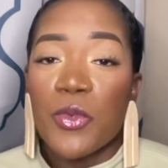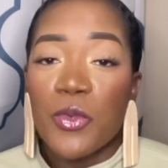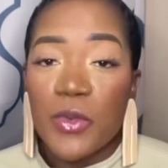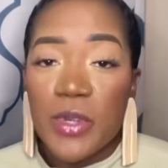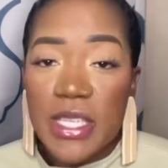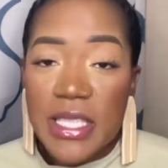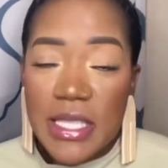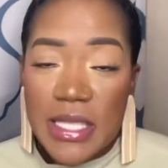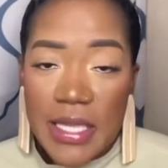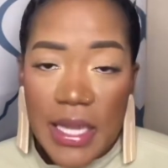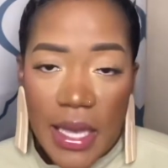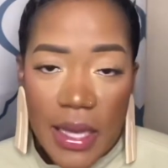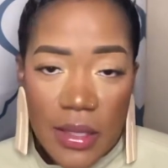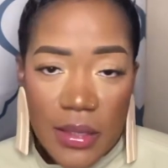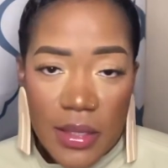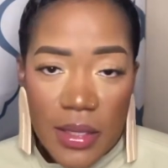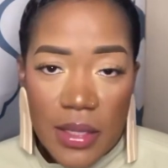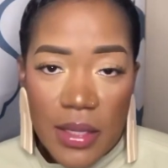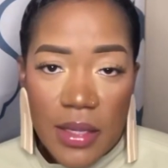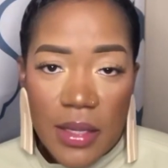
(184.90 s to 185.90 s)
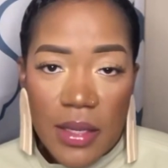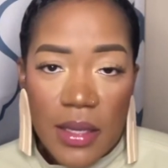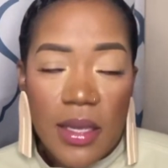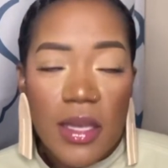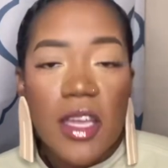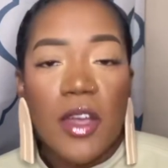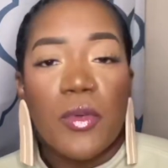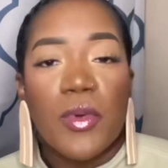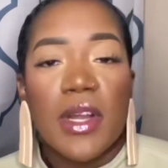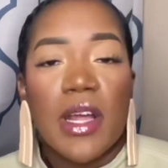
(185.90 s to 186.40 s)
restyling.
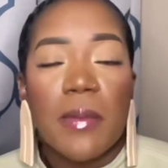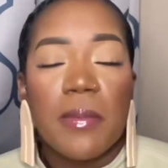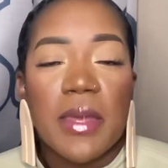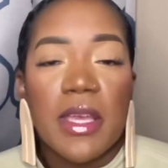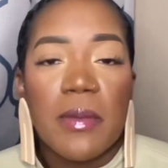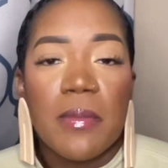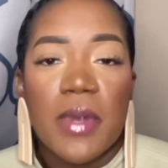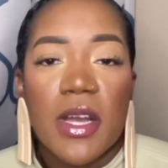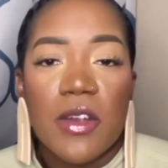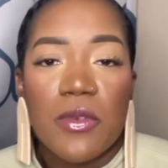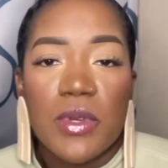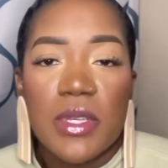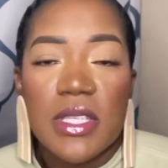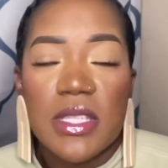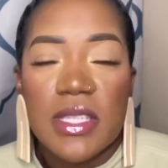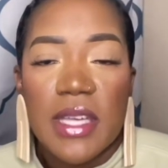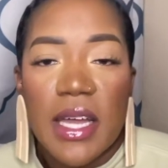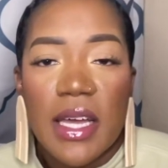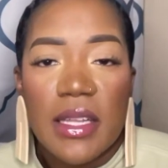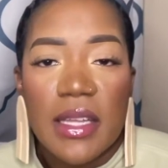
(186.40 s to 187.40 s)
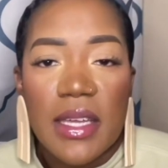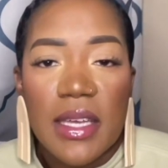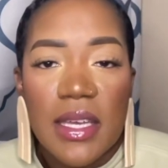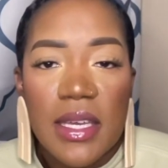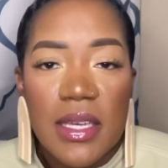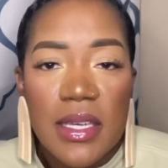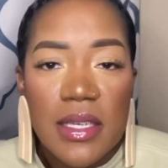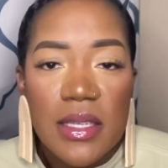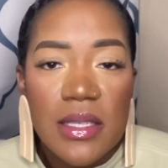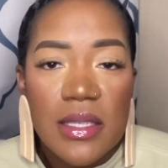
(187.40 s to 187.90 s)
And what I mean by restyling
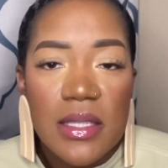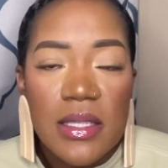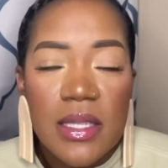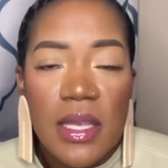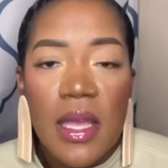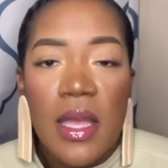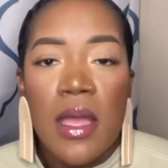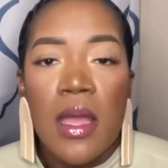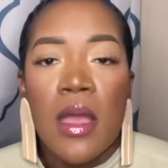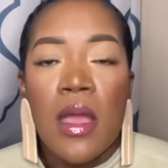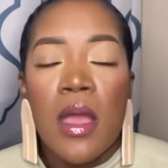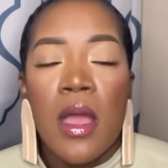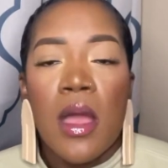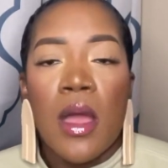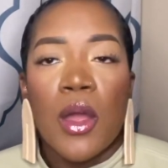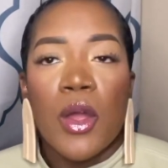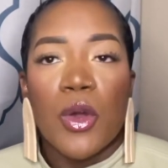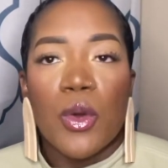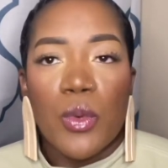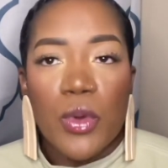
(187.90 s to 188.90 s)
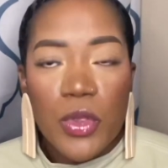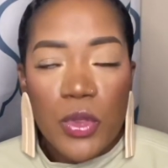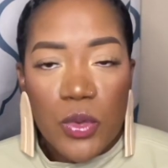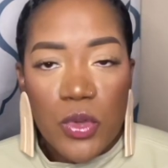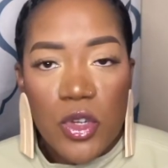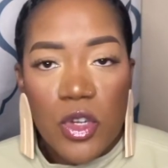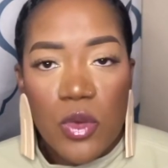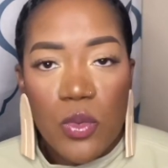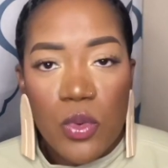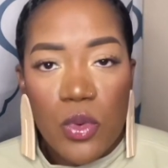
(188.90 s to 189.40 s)
is going through
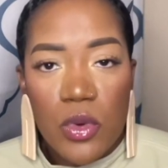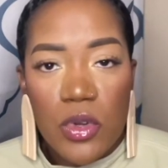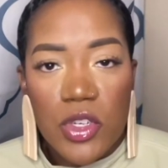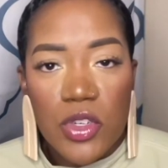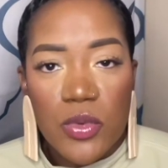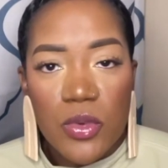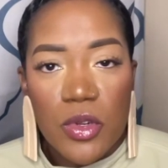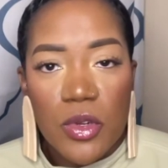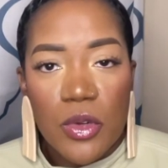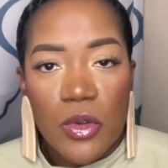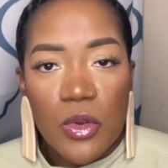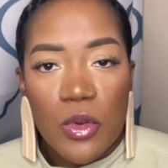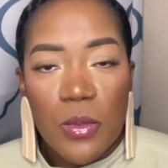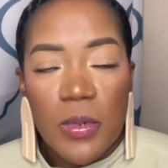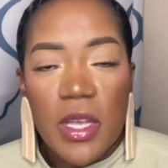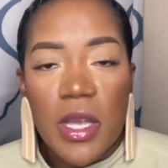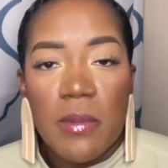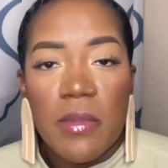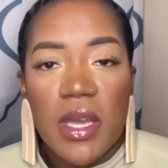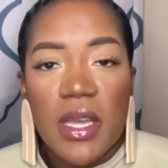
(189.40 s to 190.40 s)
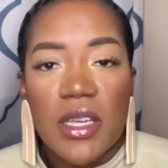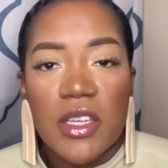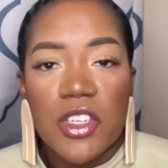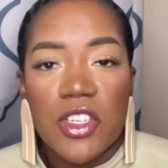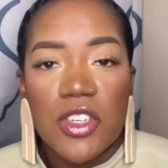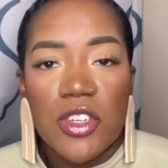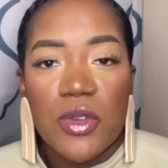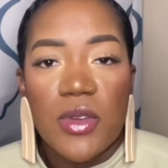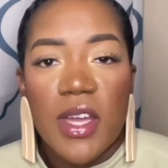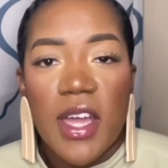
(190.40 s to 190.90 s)
your wardrobe and making
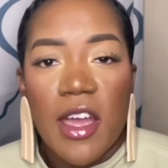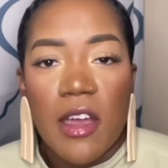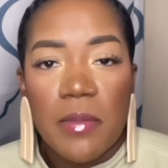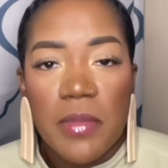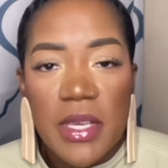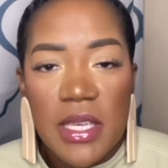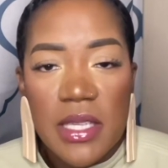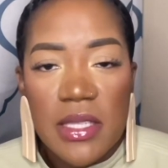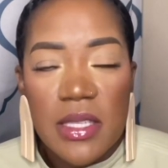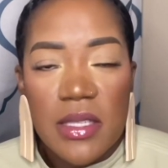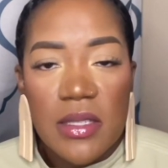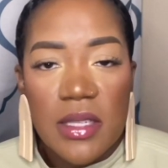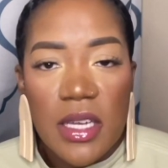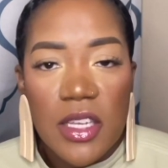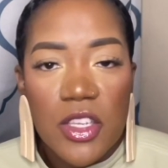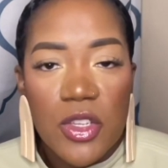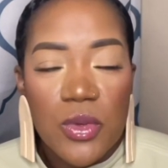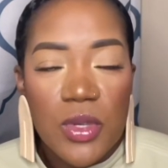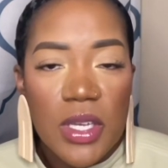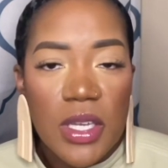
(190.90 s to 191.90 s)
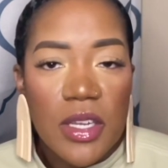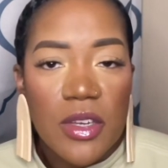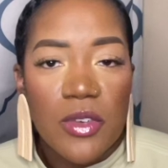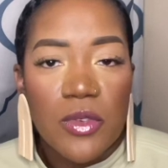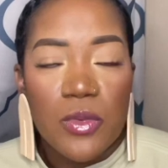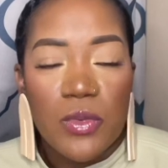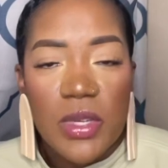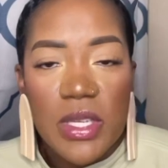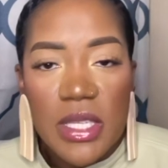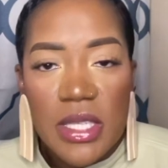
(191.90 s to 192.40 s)
sure you have pieces that you can
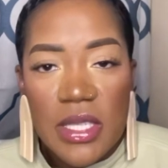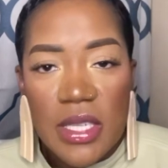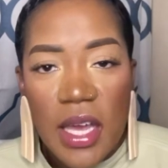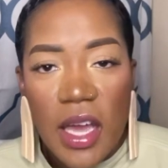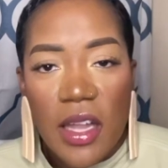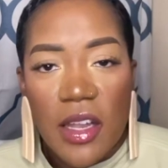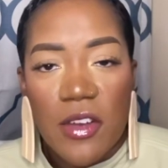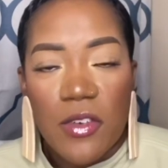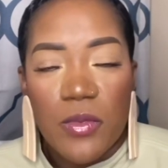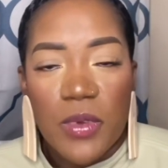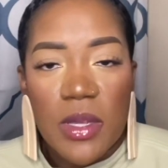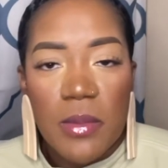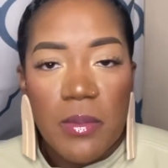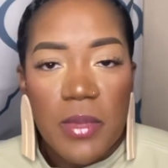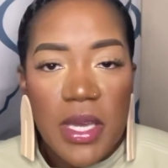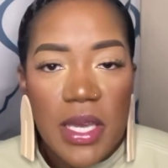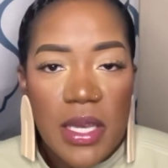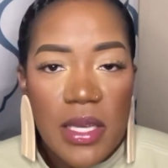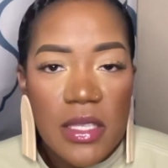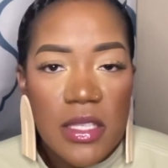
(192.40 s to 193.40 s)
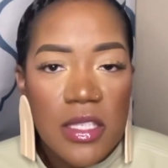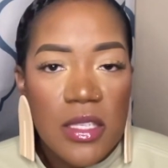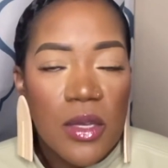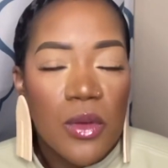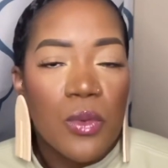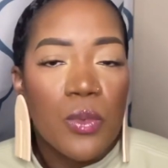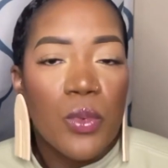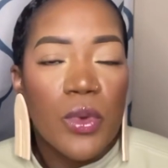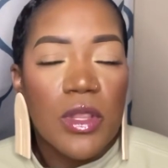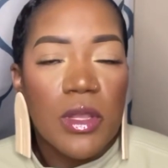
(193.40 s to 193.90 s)
restyle and remix
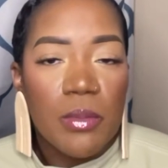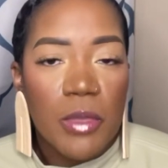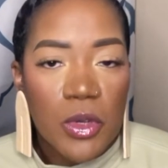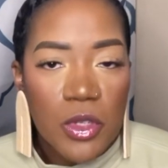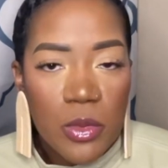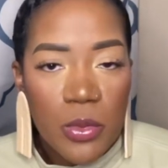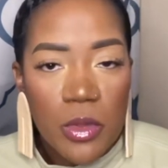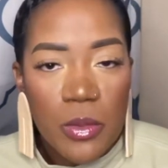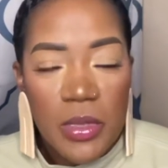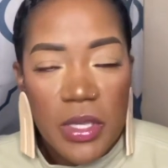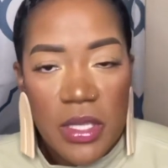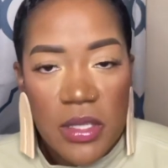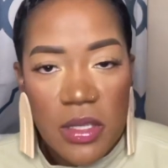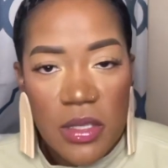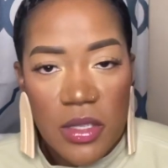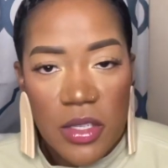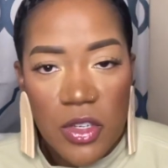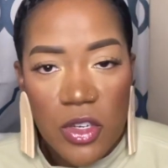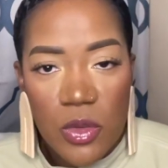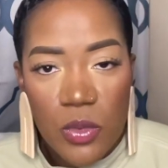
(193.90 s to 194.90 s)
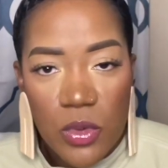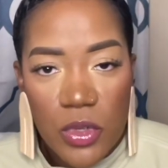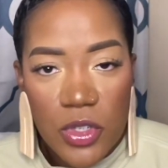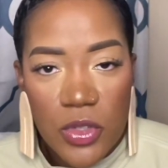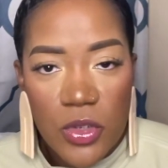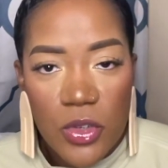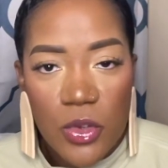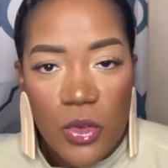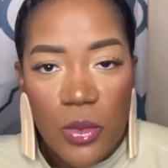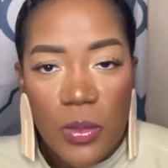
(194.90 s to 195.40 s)
with multiple pieces in your
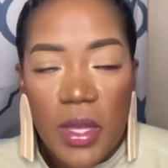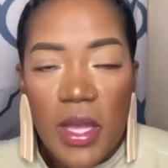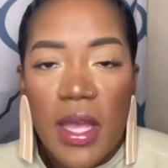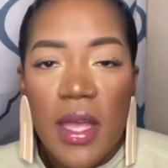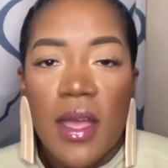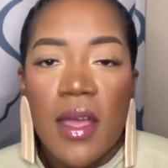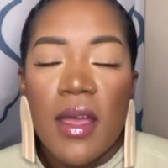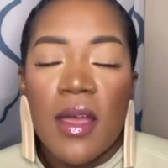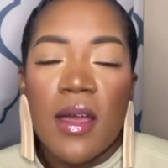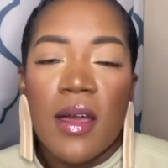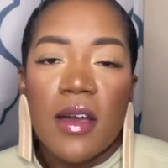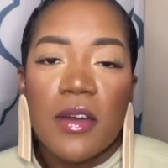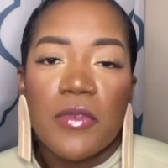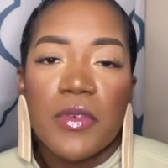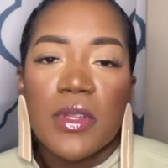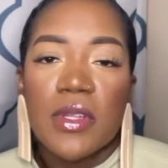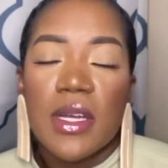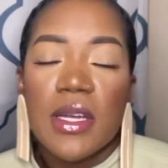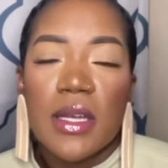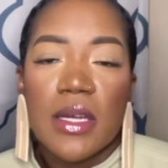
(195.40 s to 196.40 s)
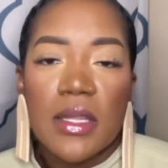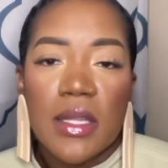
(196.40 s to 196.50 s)
wardrobe. I feel like a